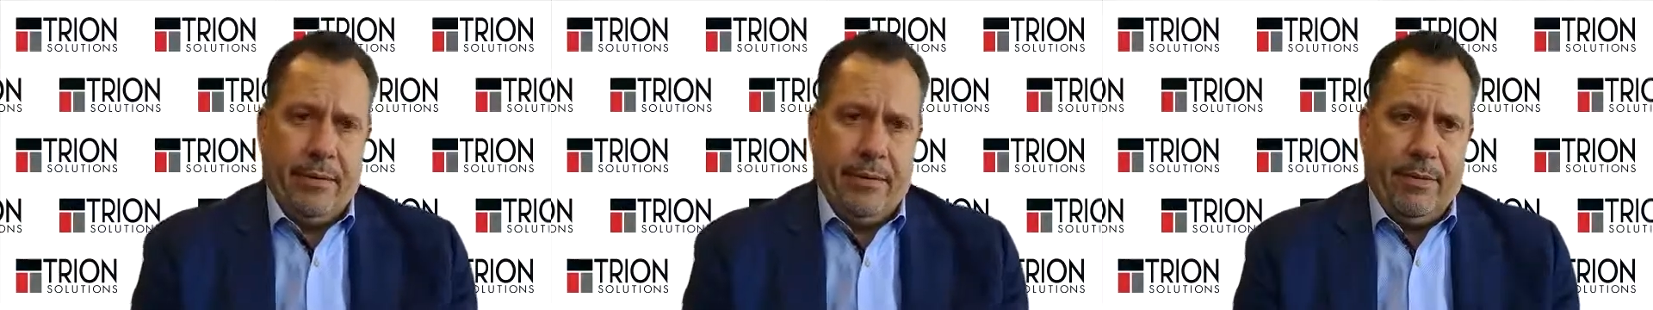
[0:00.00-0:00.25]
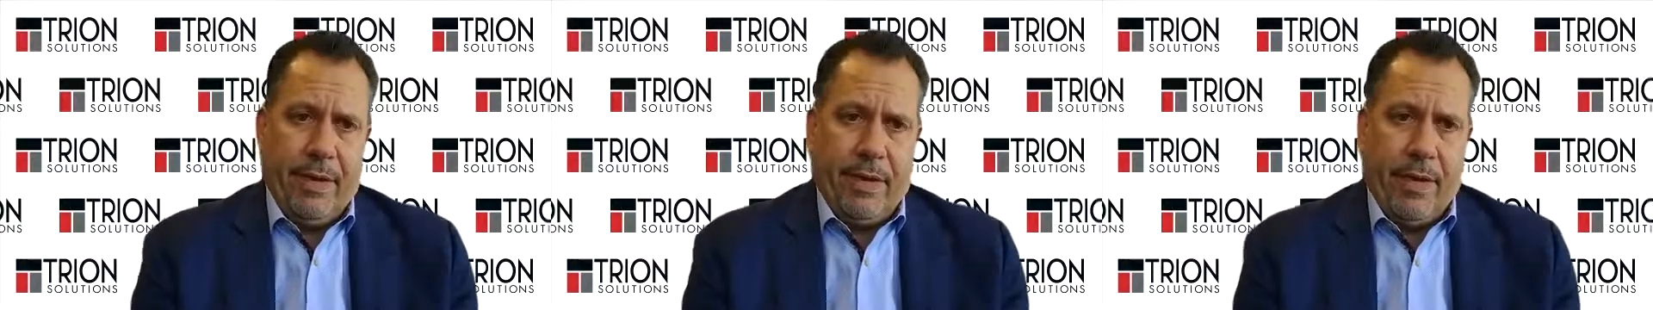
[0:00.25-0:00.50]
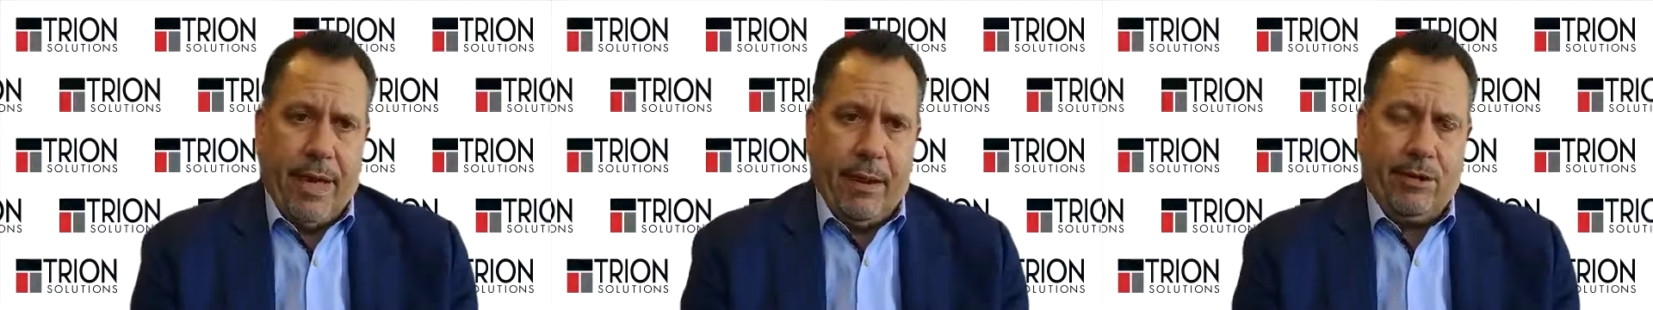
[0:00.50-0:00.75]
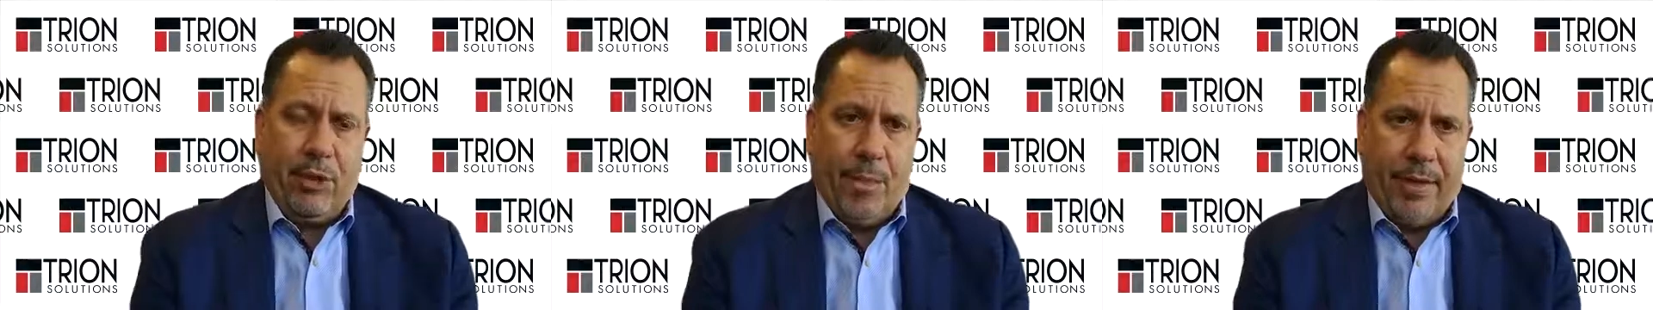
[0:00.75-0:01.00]

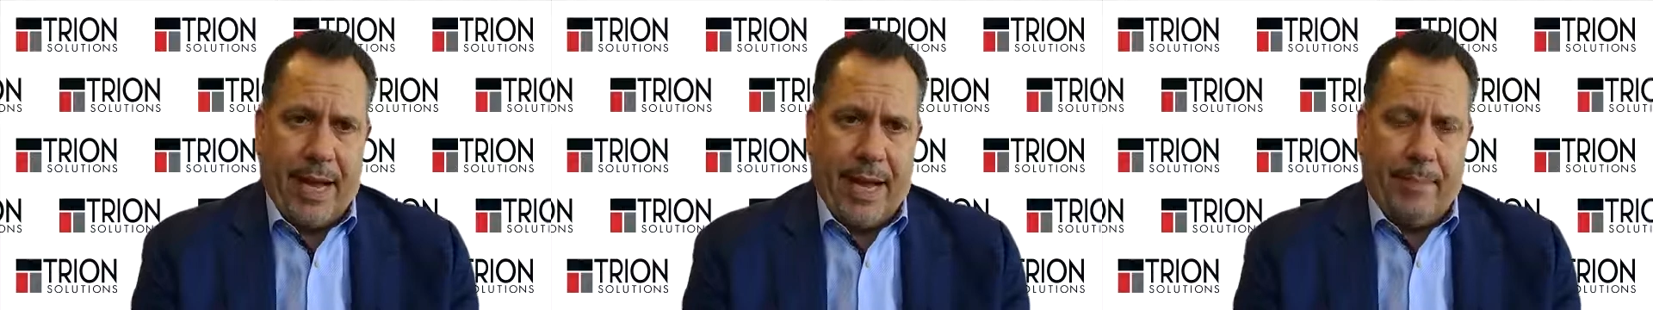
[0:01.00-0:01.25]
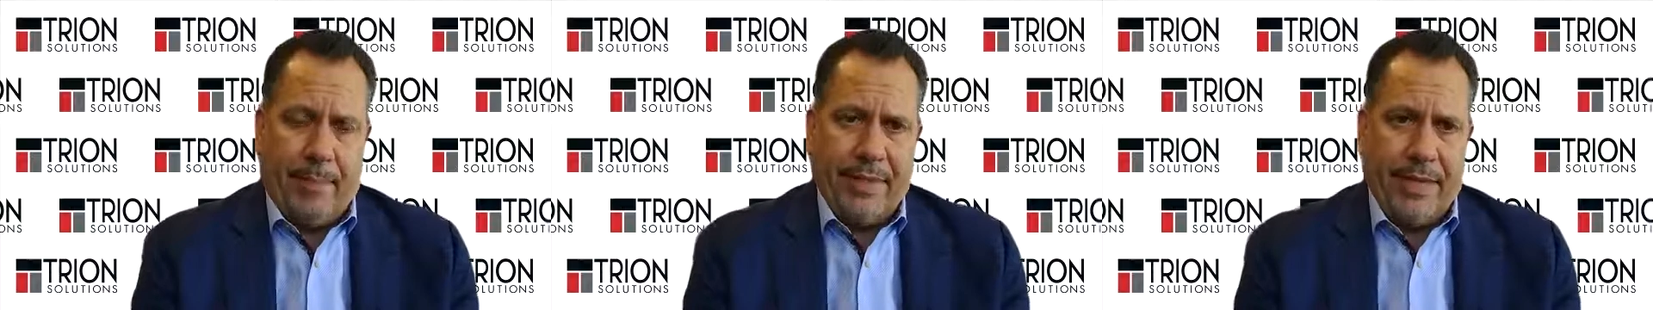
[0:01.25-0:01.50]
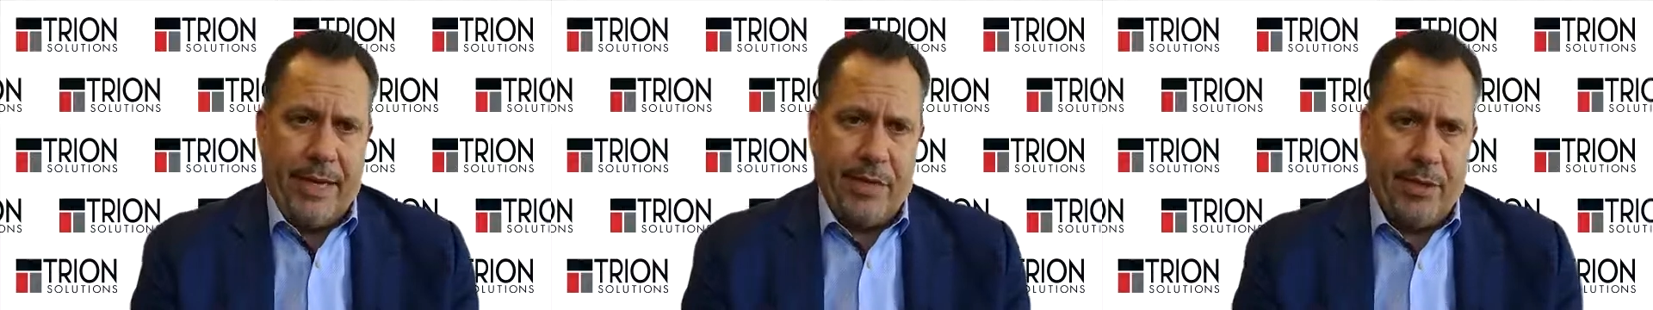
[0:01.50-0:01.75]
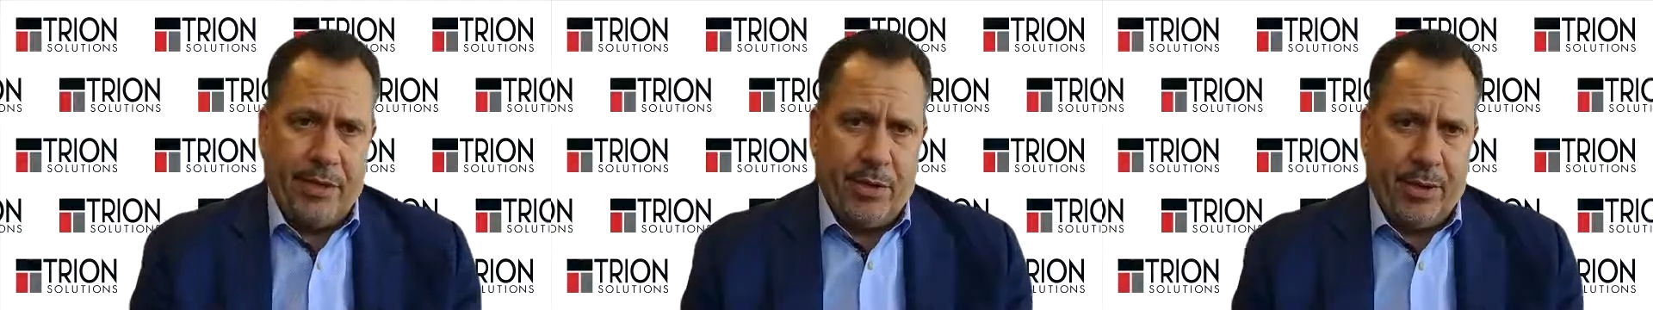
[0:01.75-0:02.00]
eligible compensation
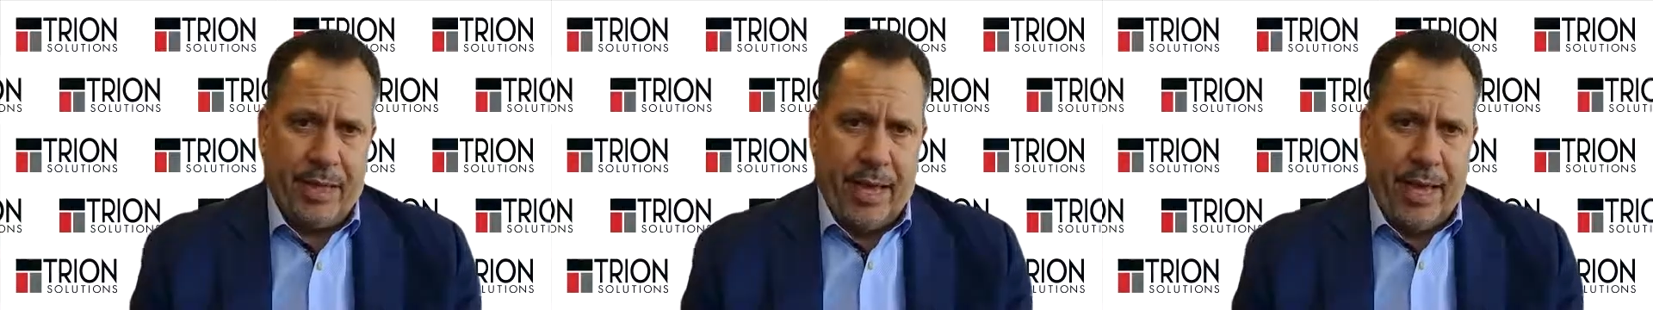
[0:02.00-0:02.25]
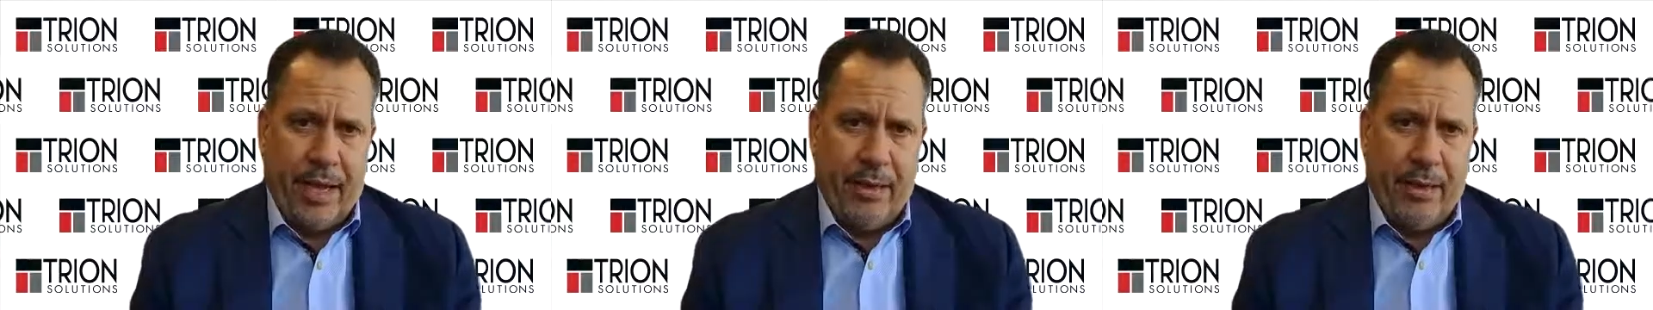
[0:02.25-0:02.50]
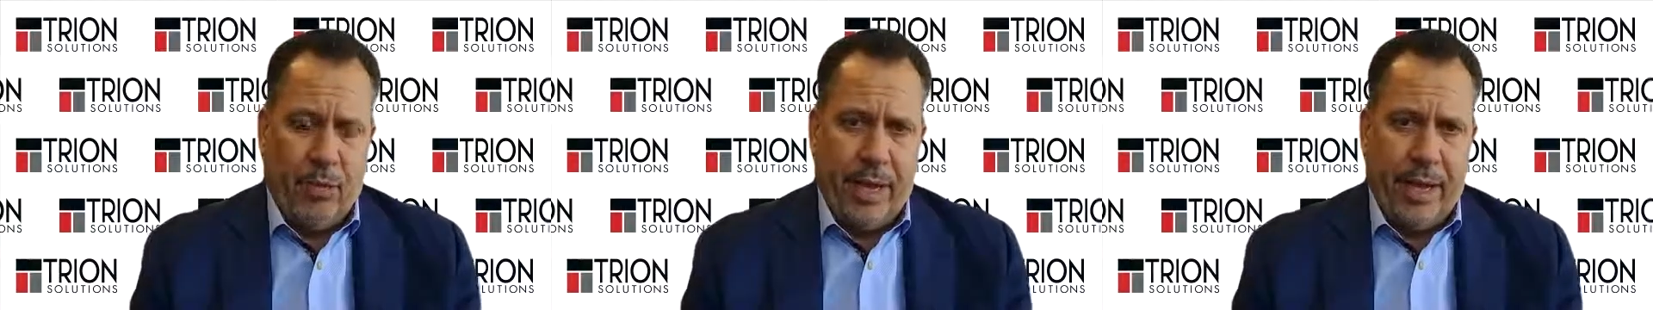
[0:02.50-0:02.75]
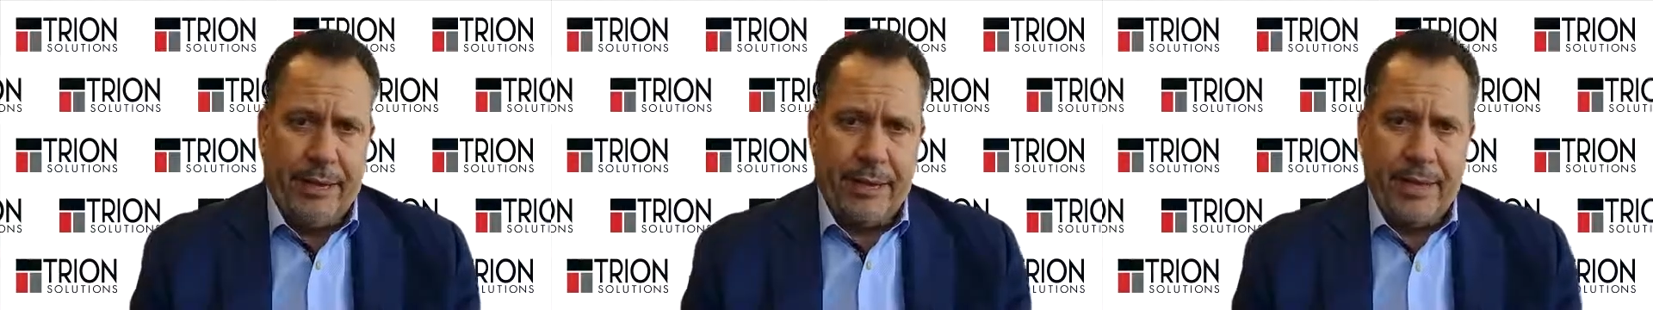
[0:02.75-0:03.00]
during the 8
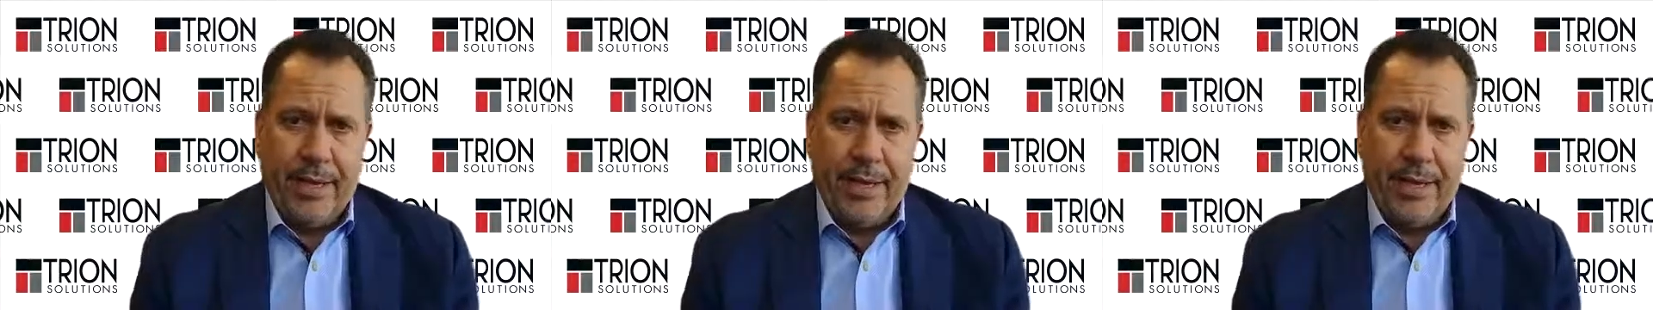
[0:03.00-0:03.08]
weeks,